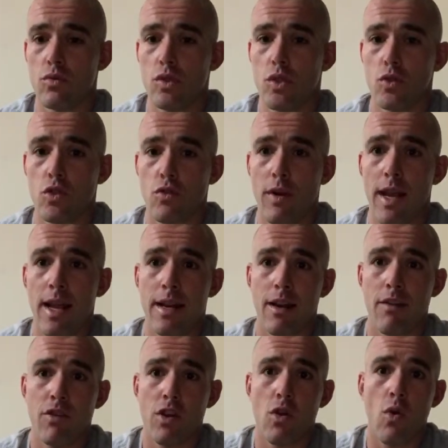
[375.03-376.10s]
to train
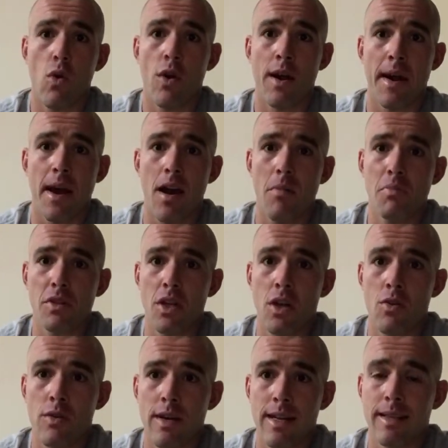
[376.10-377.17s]
and record and
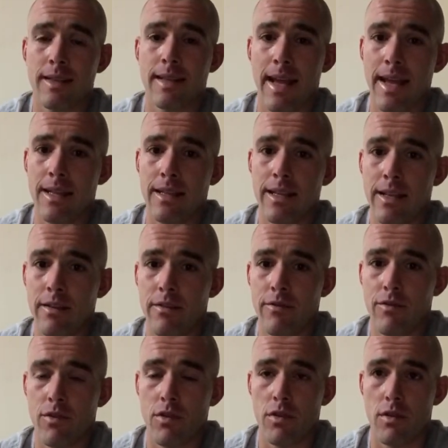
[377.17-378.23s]
upload daily
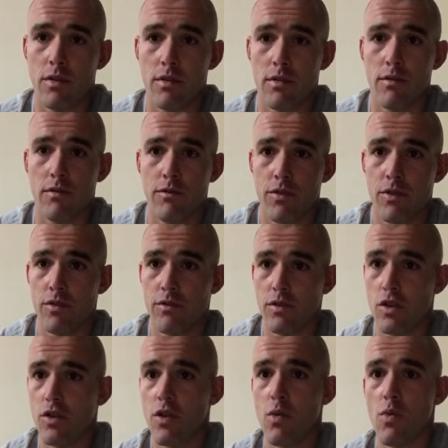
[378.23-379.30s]
for for
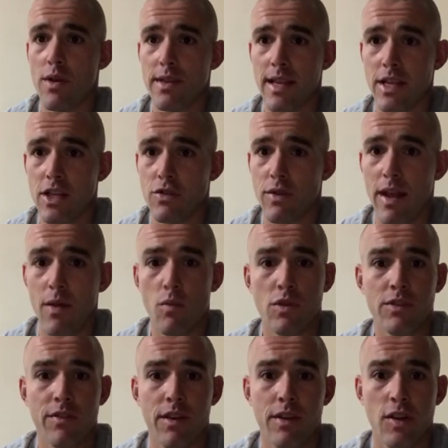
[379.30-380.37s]
31 days straight
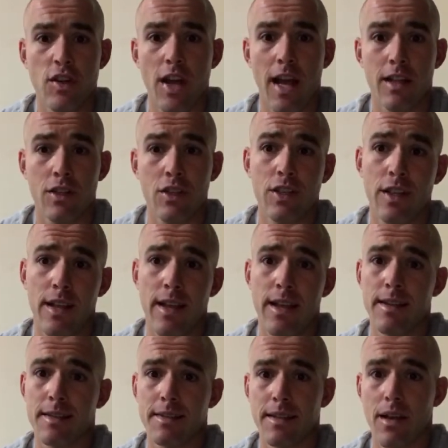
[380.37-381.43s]
was very challenging
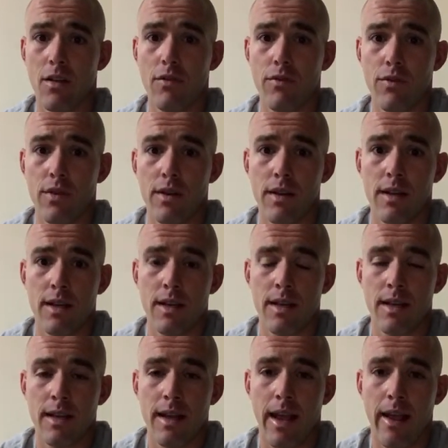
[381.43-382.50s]
in itself
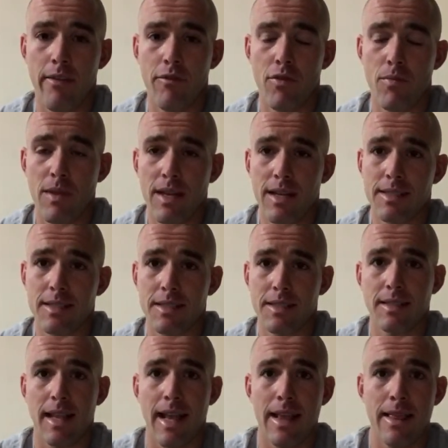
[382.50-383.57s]
and for me to
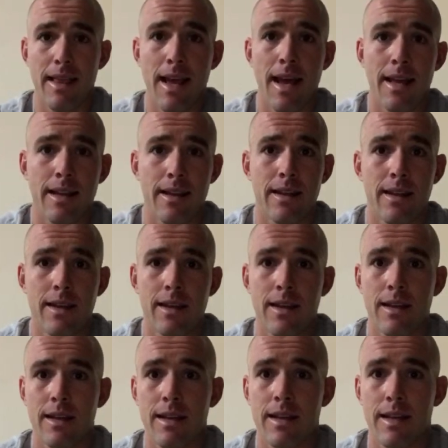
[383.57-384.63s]
sustain that
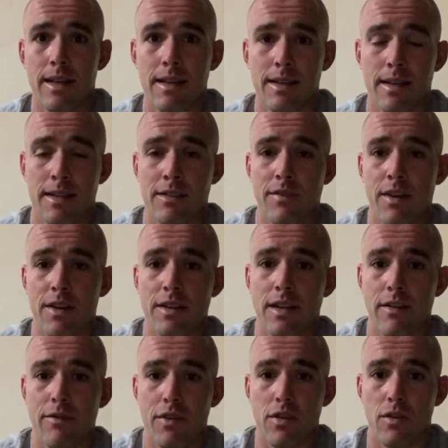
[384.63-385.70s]
it is very
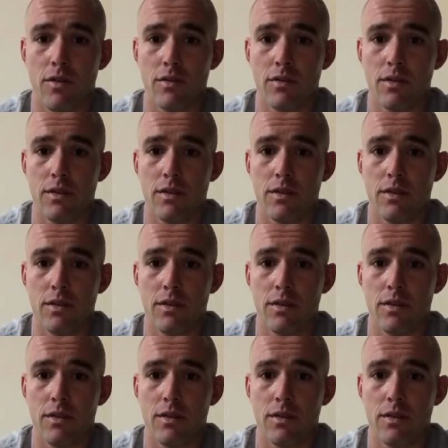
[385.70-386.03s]
difficult